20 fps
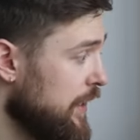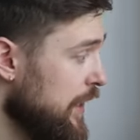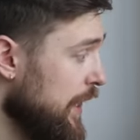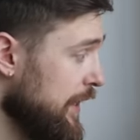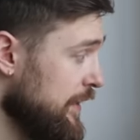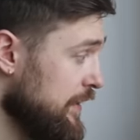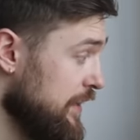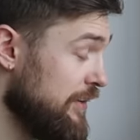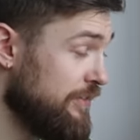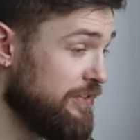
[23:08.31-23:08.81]

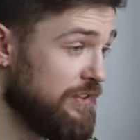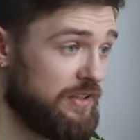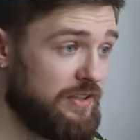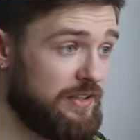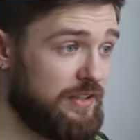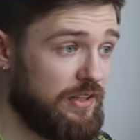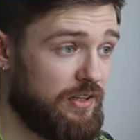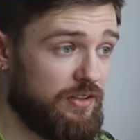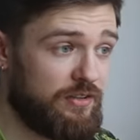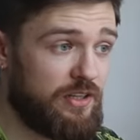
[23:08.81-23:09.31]
And
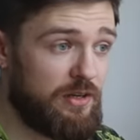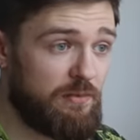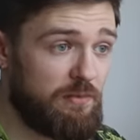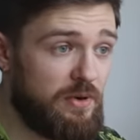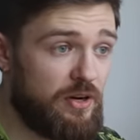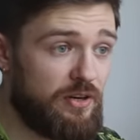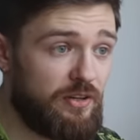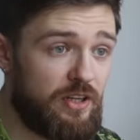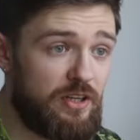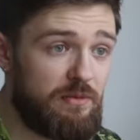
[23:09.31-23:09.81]
definitely on the
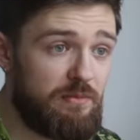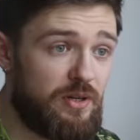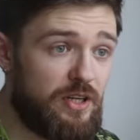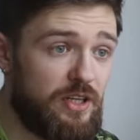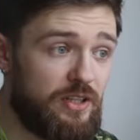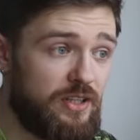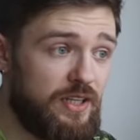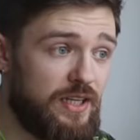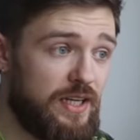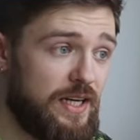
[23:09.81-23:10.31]
American
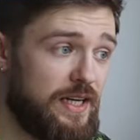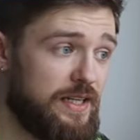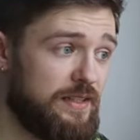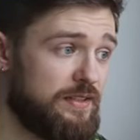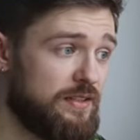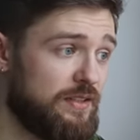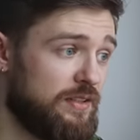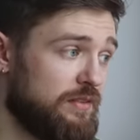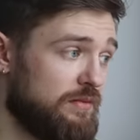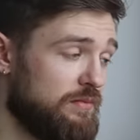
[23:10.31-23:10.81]
market,